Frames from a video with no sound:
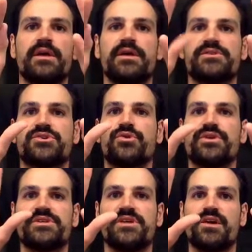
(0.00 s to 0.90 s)
it's going
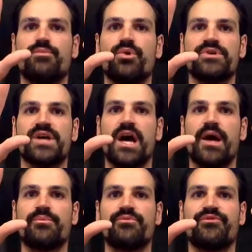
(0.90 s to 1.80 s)
to take more
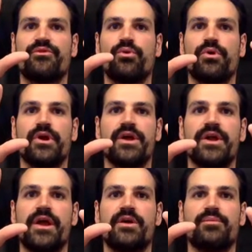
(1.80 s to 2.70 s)
time for an
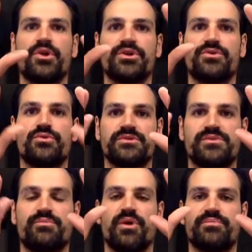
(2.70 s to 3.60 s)
air molecule to
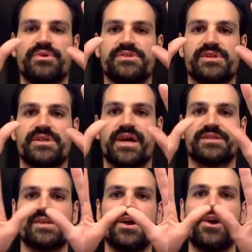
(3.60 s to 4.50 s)
bump into the
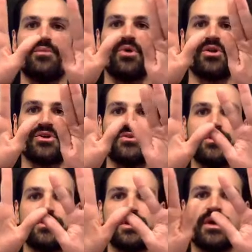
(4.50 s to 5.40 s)
next air
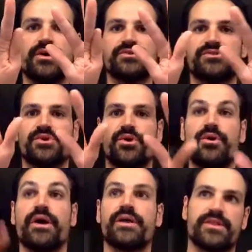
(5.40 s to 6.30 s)
molecule.
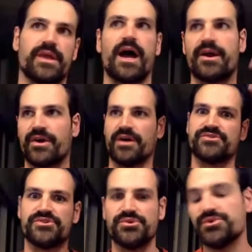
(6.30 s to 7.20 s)
So the higher
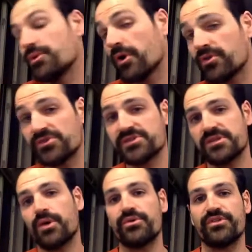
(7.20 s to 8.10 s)
altitude you are, the
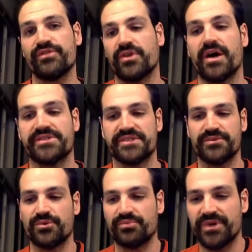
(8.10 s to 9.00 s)
slower the velocity
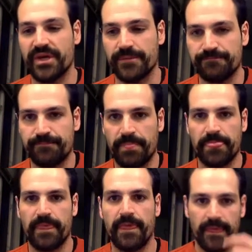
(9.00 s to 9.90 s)
will be.
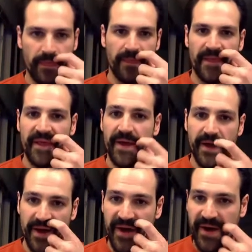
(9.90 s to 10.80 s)

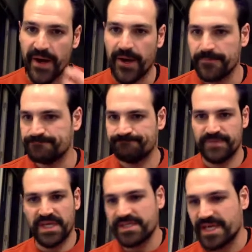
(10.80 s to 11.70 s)

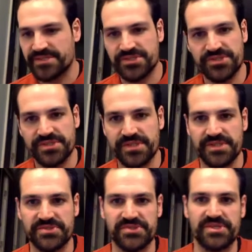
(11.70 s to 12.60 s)
And that's just
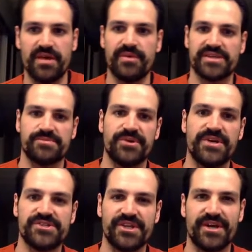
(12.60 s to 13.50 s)
the same
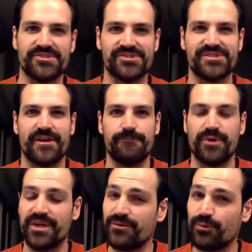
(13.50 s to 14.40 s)
explanation that I just said,
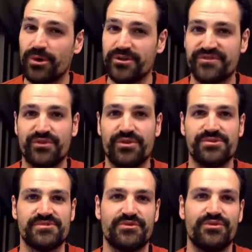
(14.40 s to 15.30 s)
but in words for
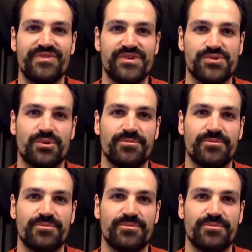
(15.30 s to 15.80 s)
those of you visual